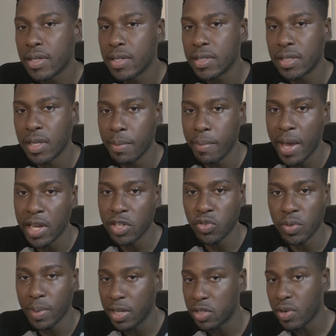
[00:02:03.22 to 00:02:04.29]
to the
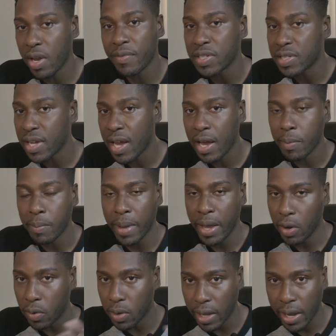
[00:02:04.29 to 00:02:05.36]
mainstream. Like Travis Scott
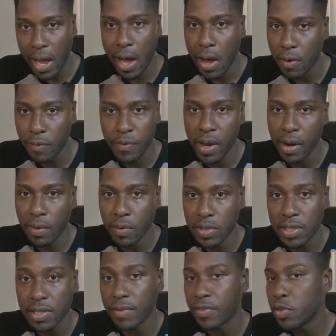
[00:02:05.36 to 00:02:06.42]
back on like Al Pharaoh
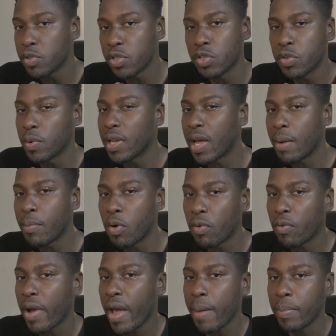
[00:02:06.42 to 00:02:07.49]
and stuff, he used to do a lot more
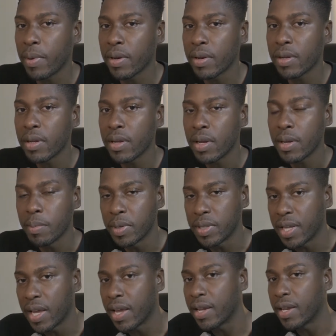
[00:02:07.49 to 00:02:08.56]
rapping. But
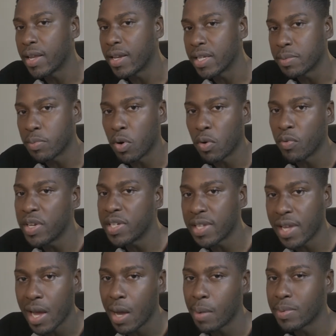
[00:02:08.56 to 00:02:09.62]
then in his more
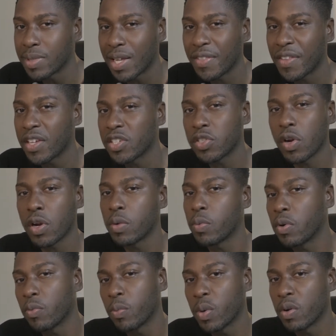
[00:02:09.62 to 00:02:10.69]
recent albums, I think starting
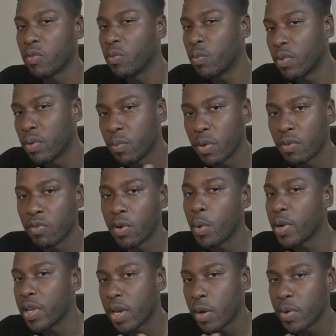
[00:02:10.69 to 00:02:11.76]
with
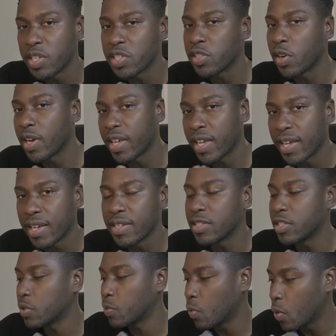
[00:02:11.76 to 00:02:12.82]
Rodeo, he started getting
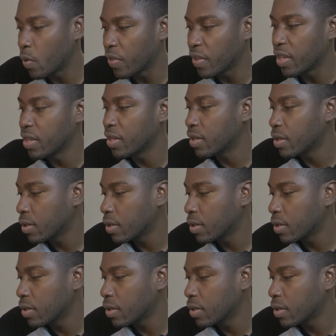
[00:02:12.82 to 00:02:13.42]
toward the,